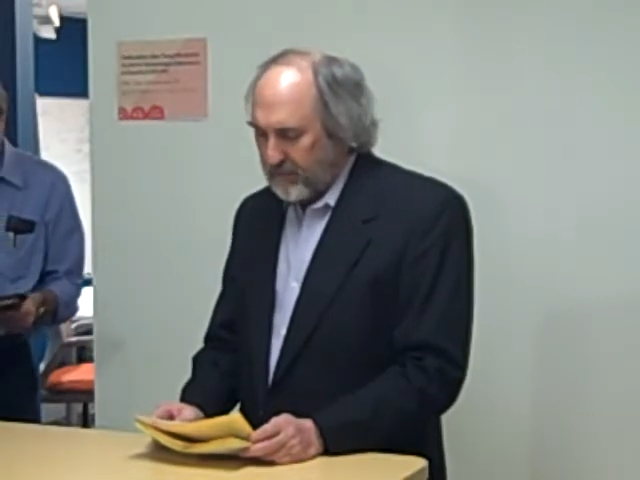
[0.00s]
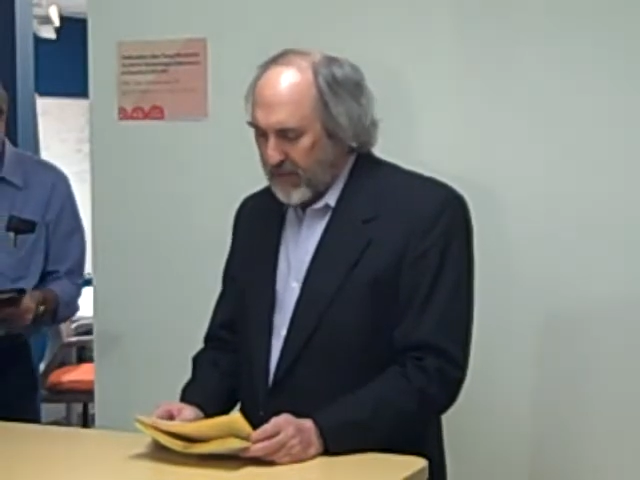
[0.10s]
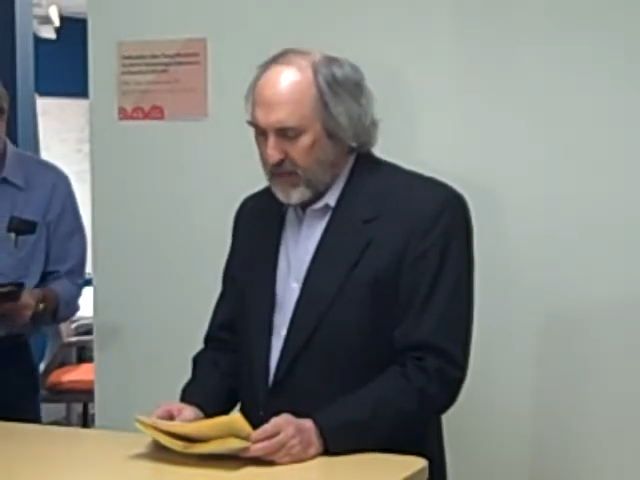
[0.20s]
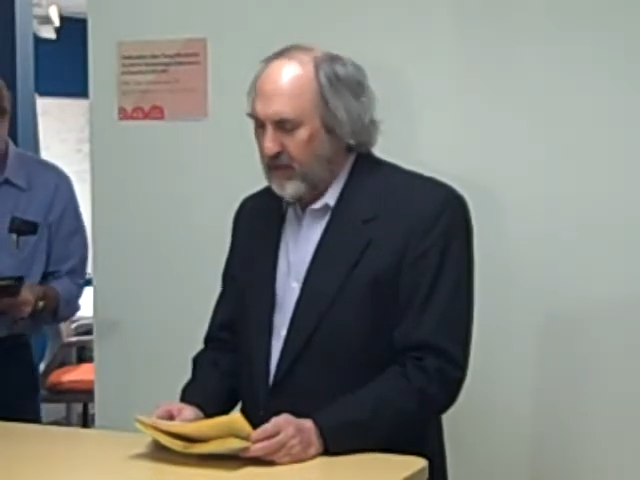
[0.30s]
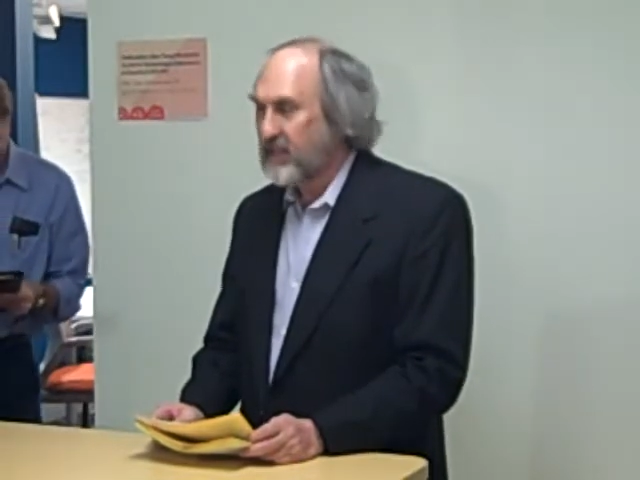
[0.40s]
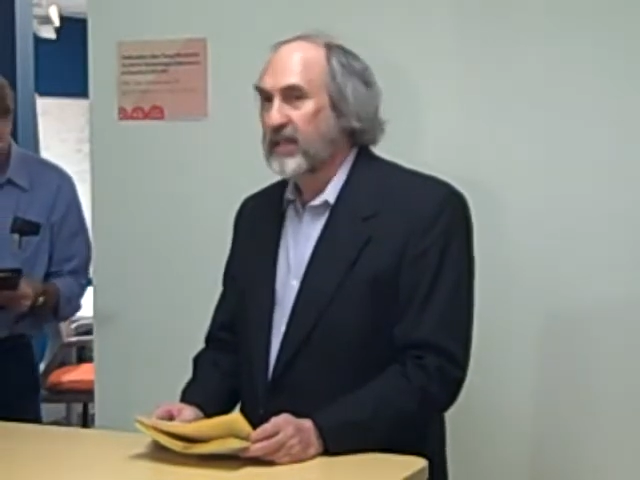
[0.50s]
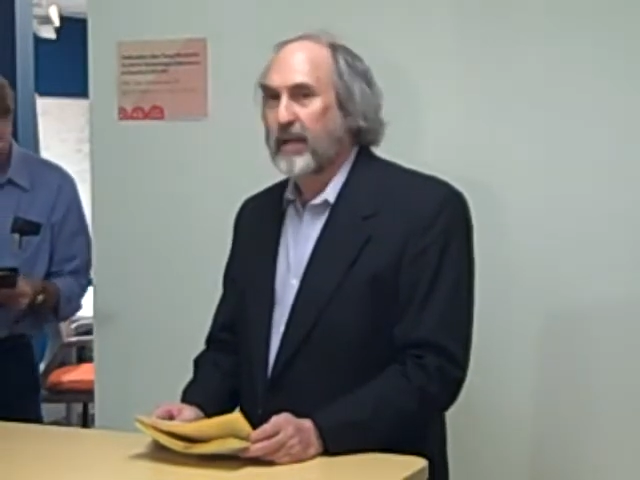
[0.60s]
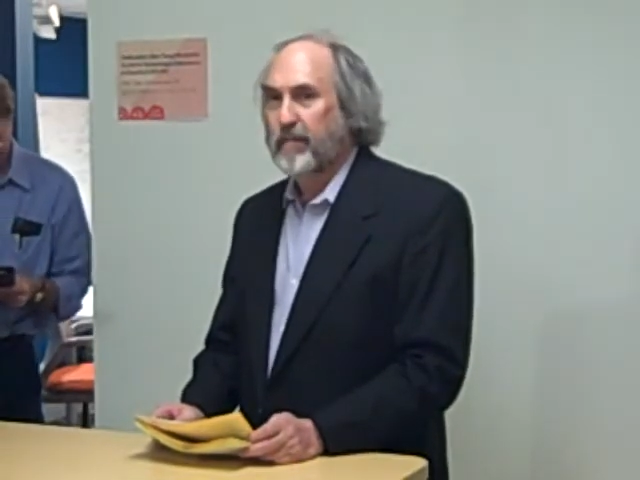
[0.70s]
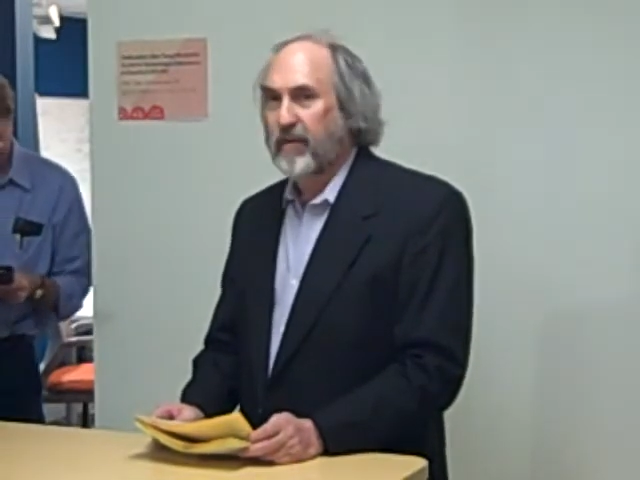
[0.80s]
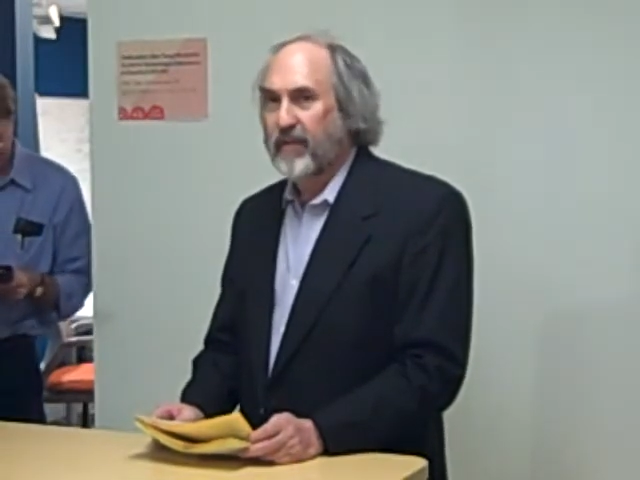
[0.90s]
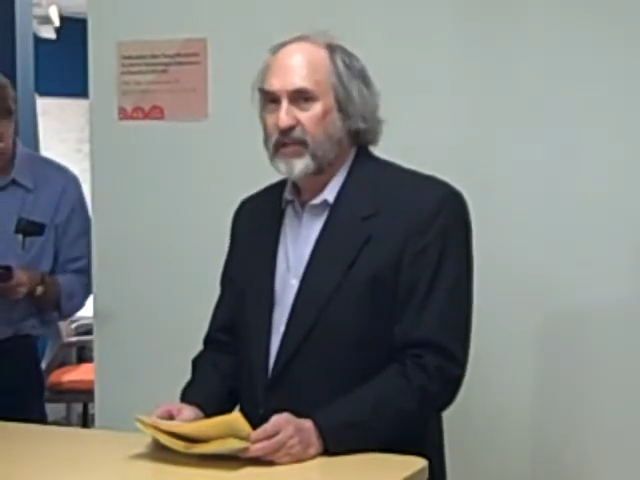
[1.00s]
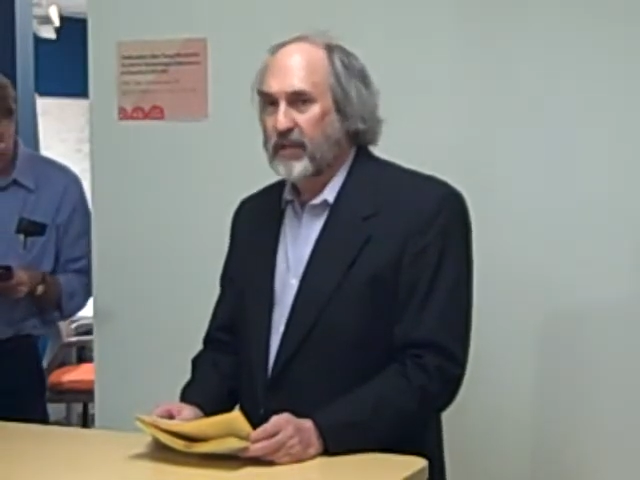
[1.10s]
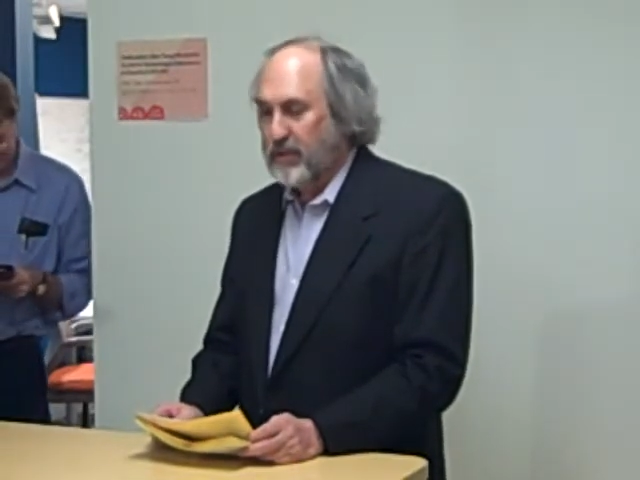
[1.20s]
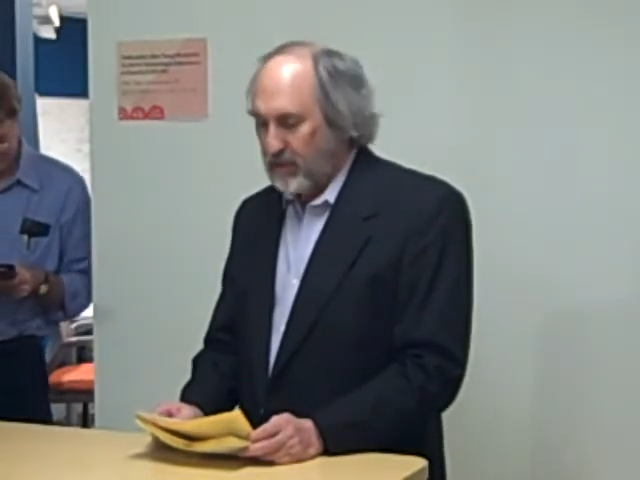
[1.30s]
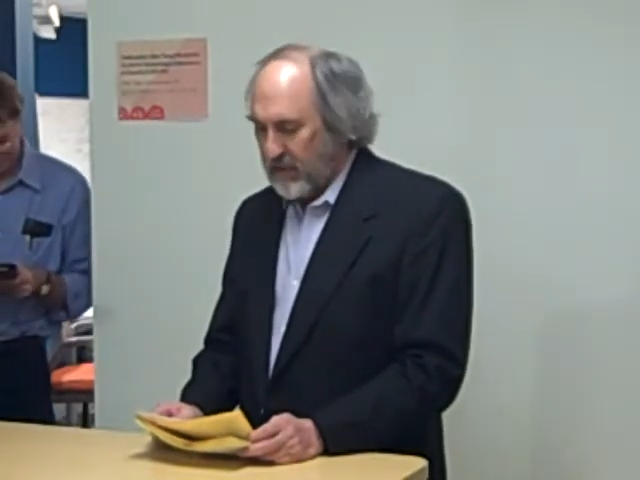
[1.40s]
Alex and
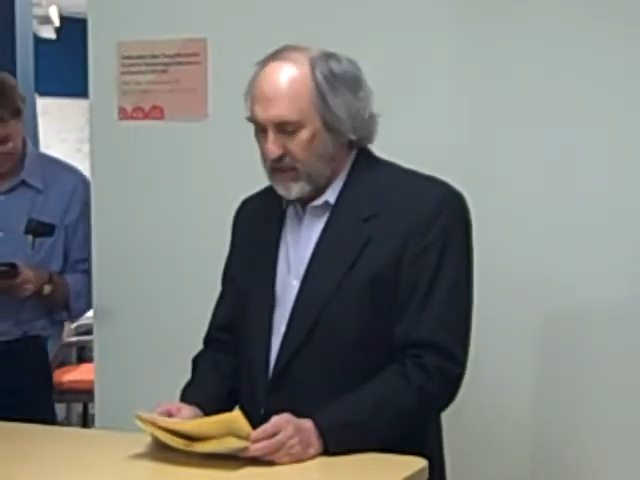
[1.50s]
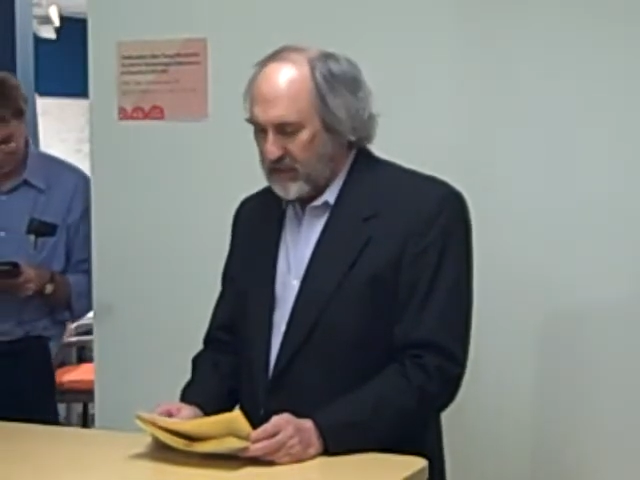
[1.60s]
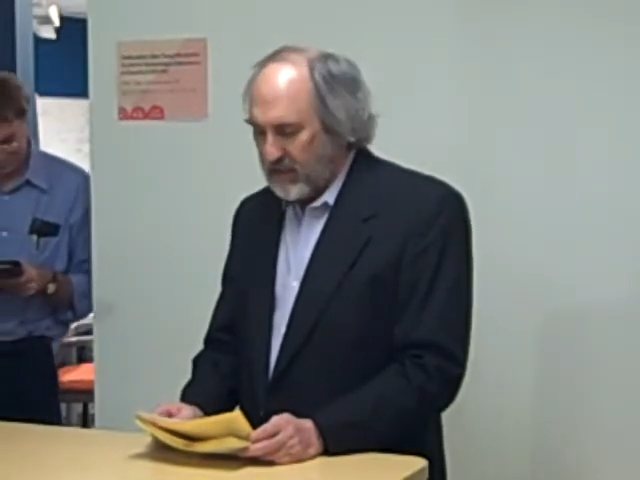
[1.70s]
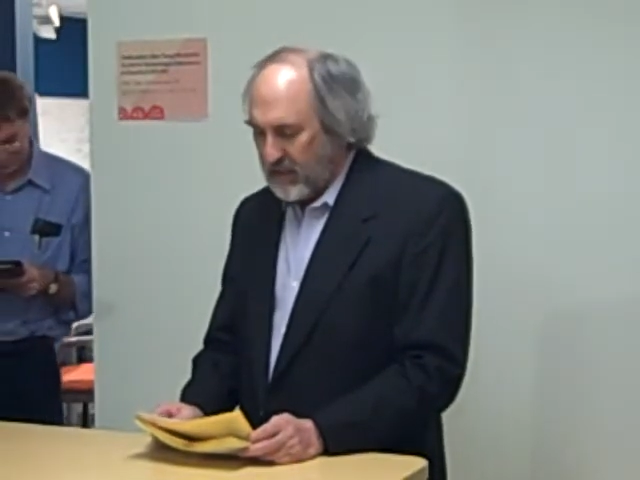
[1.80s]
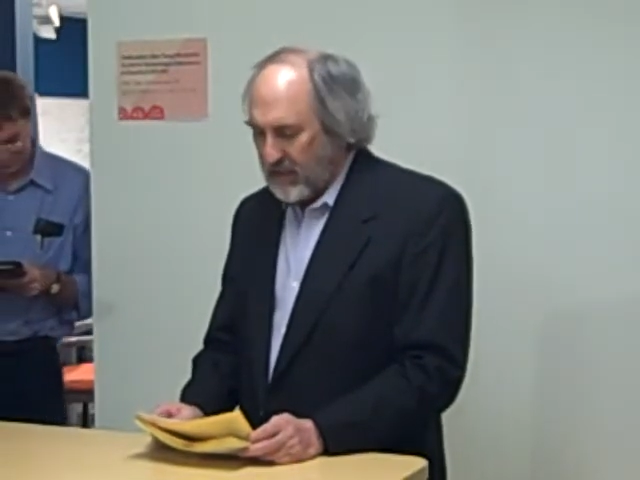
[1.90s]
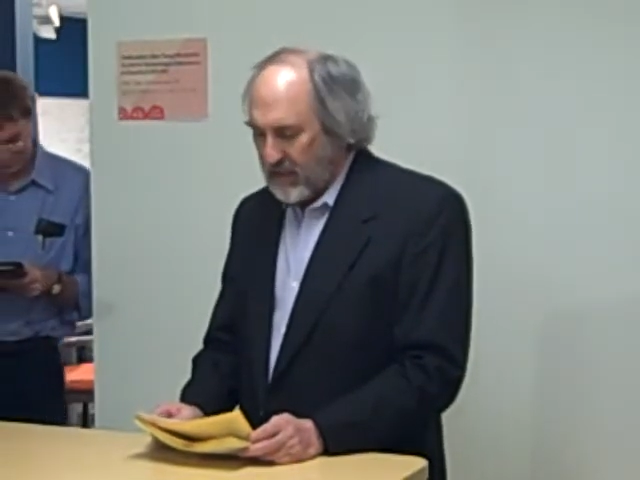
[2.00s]
Professor Drew Nelson,